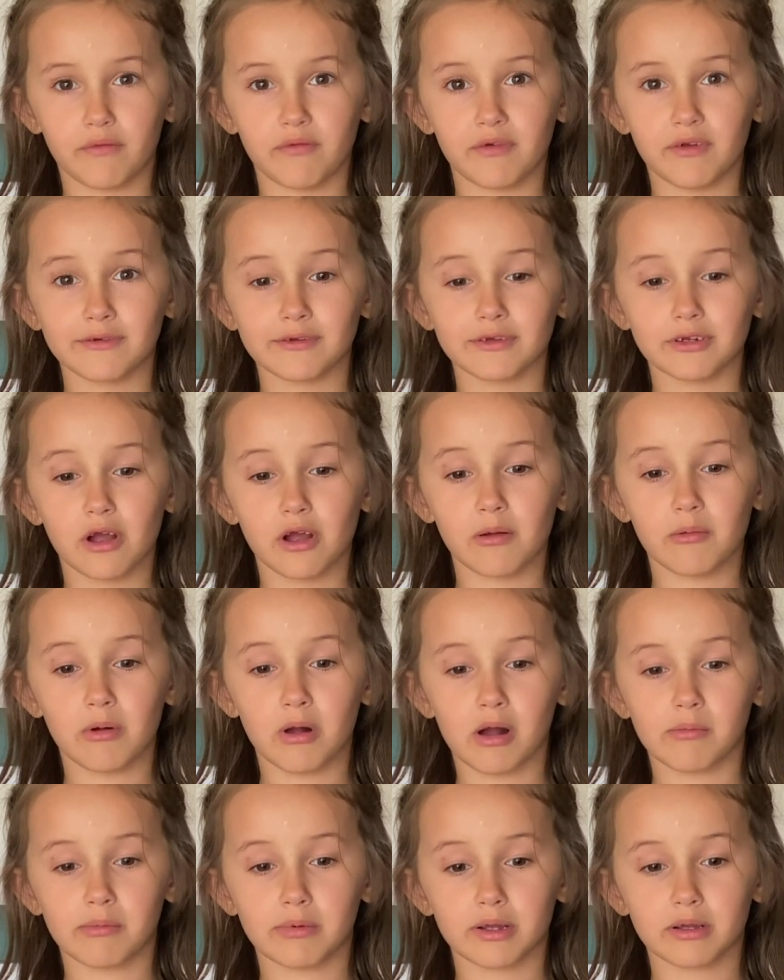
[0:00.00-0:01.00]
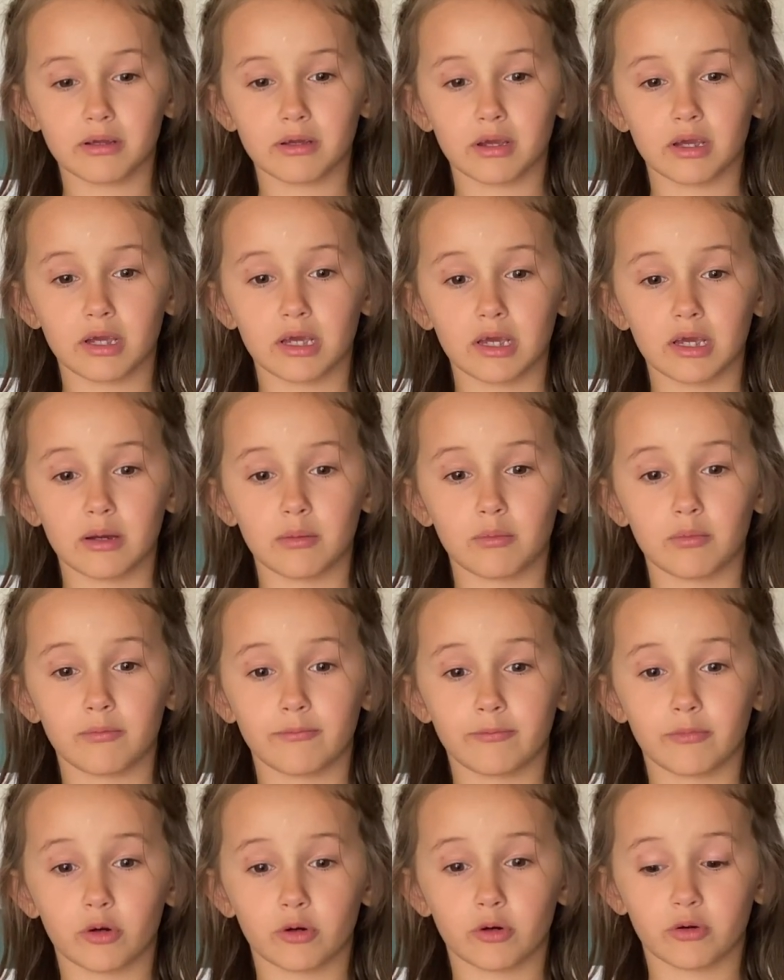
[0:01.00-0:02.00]
he stopped hopping,
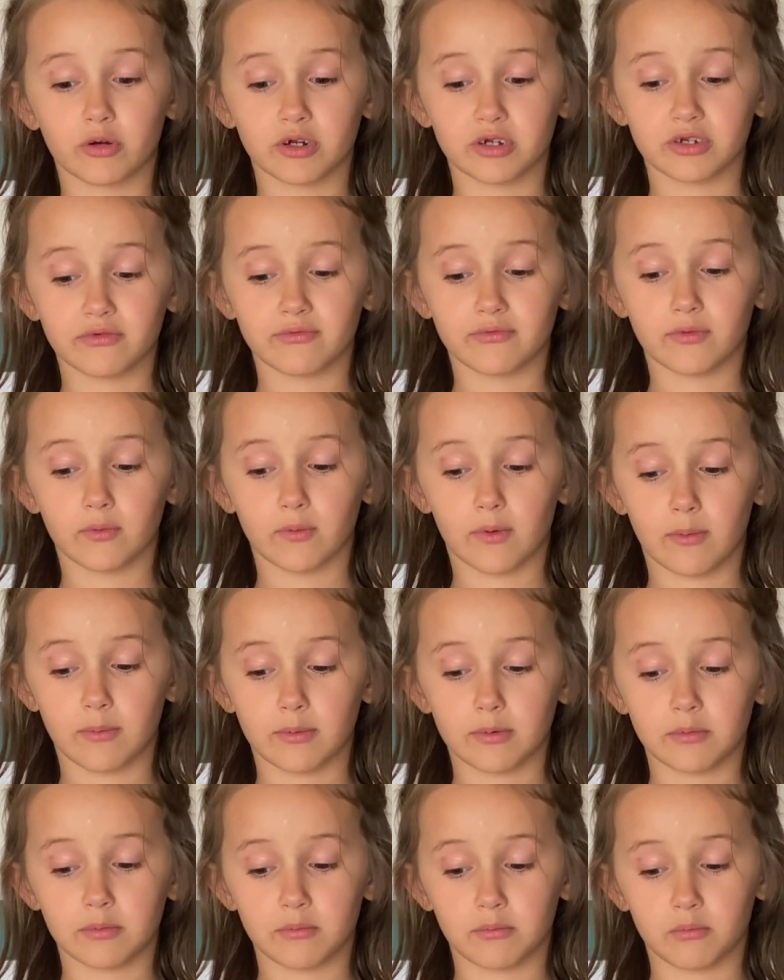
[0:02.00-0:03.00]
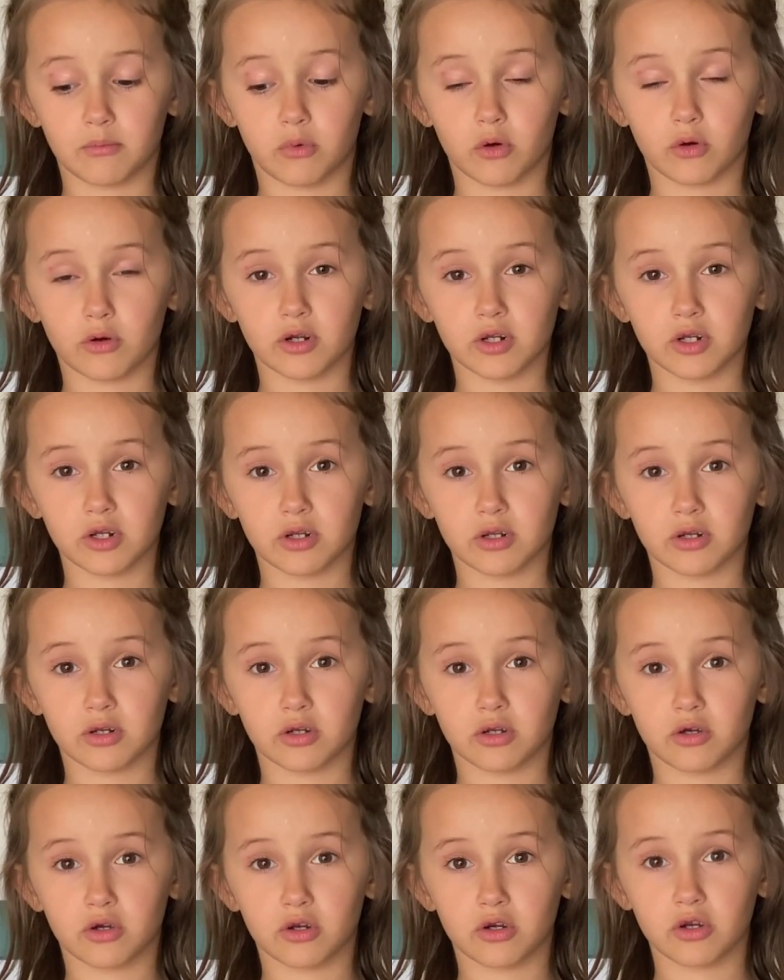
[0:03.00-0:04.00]
poor Christopher Robin
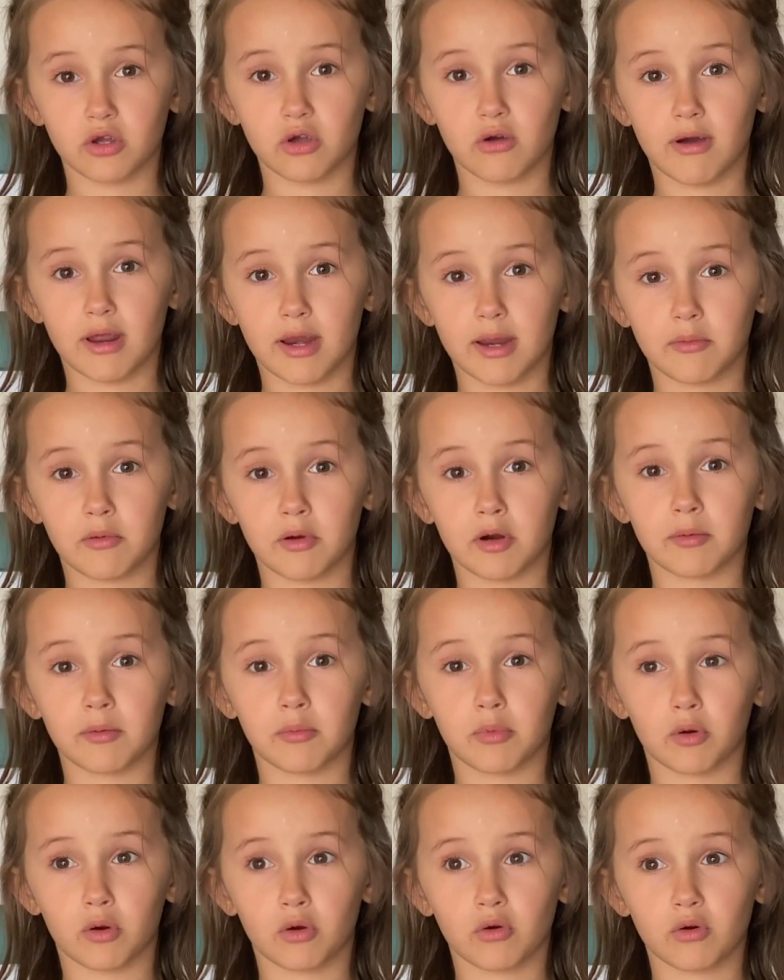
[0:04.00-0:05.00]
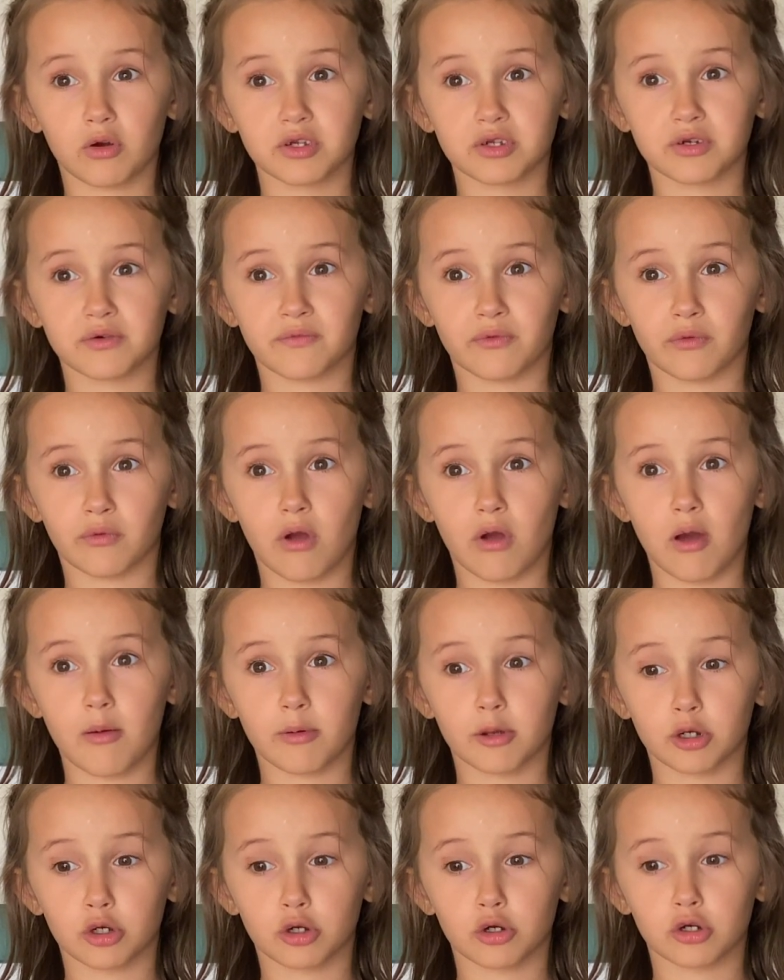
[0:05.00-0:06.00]
couldn't go anywhere. Poor Christopher
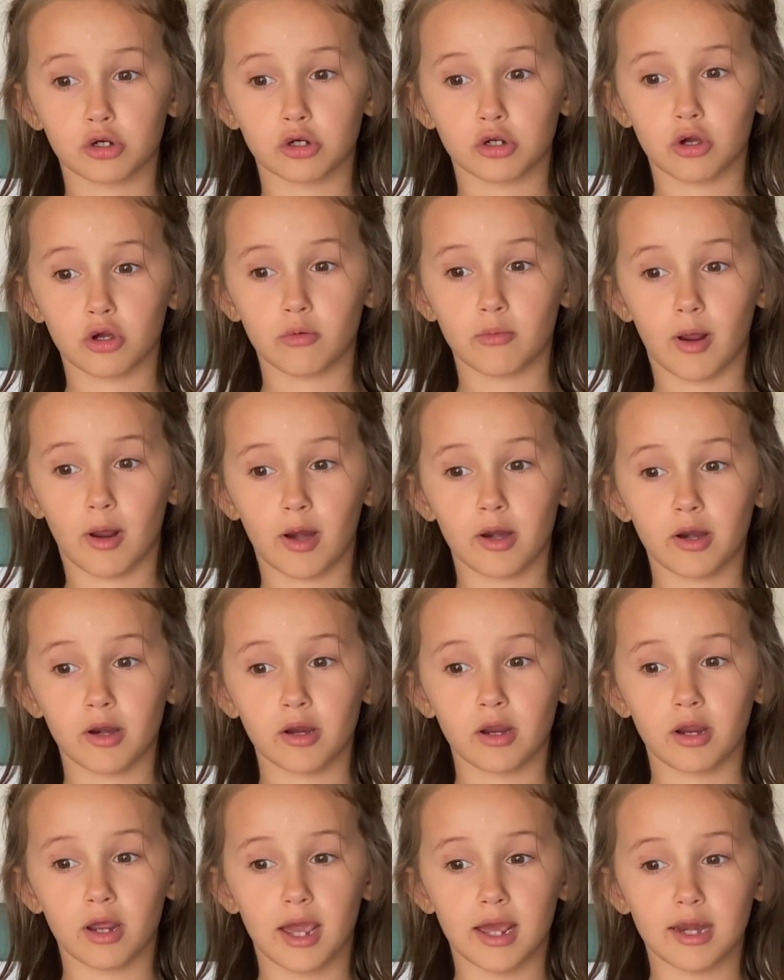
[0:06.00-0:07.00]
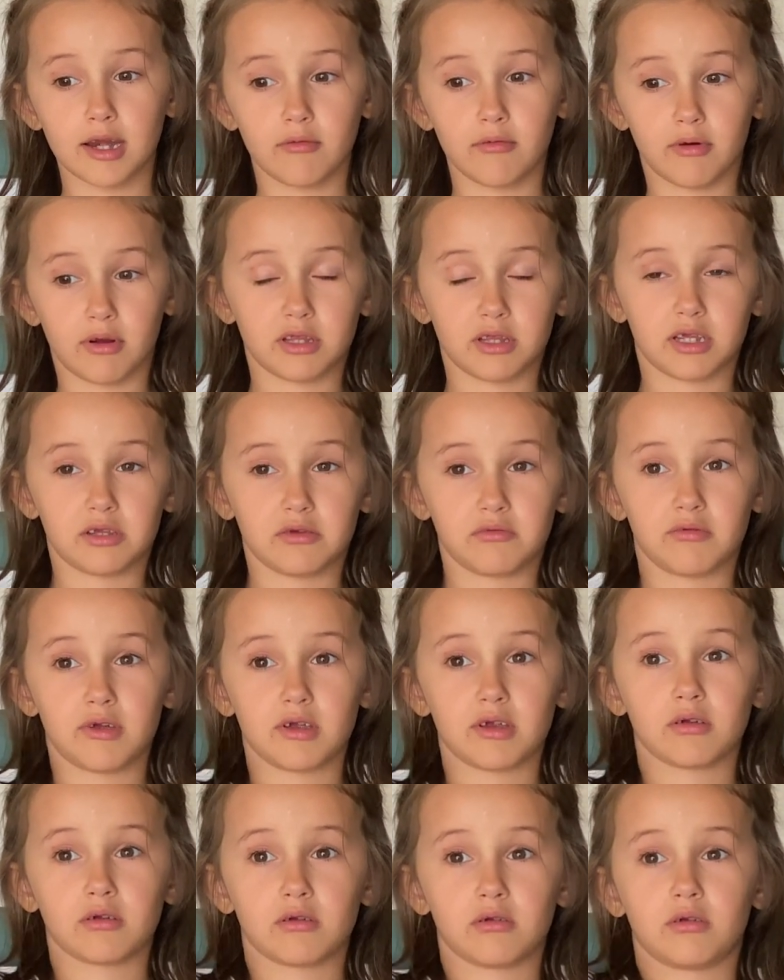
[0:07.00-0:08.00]
Robin couldn't go anywhere. That's
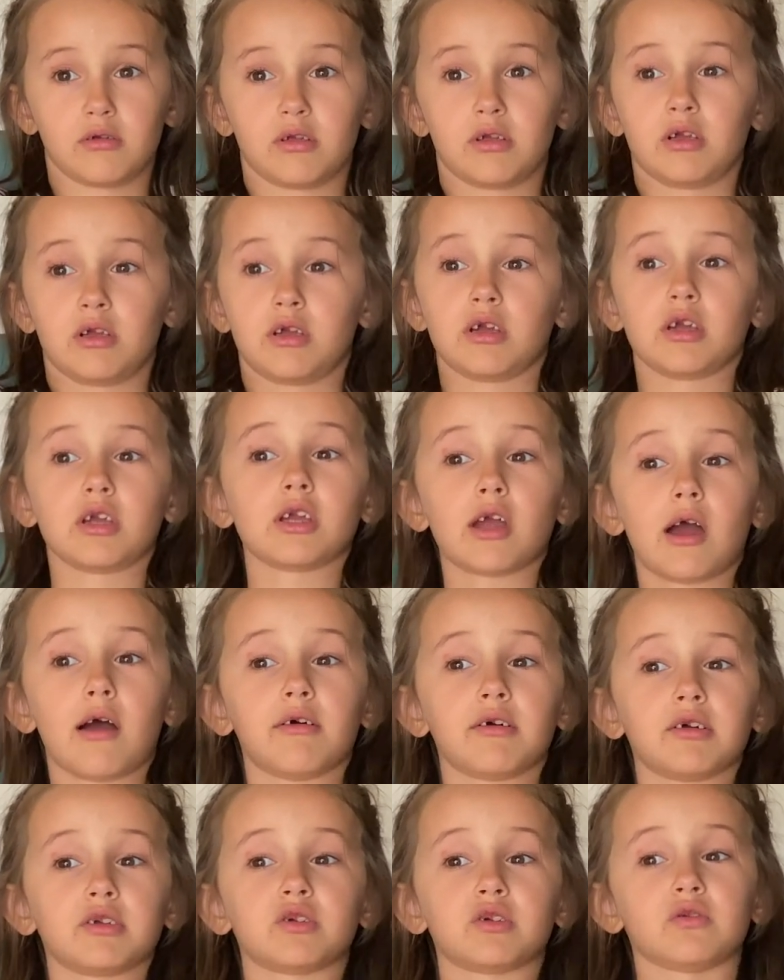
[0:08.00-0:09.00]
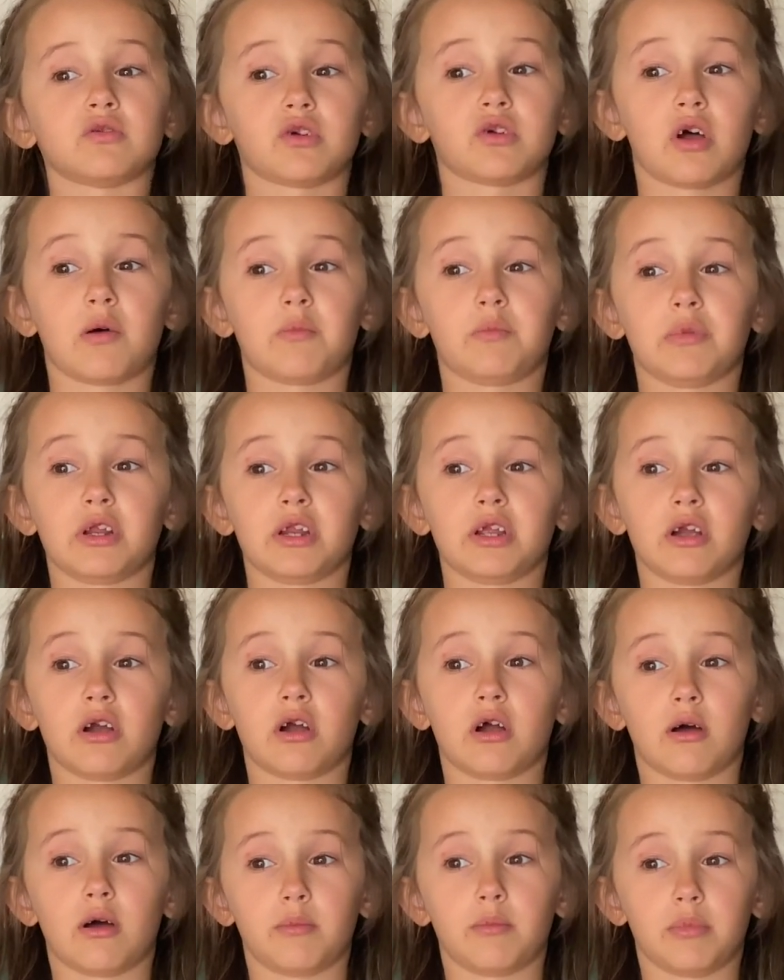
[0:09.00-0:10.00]
why he always goes hoppity hop.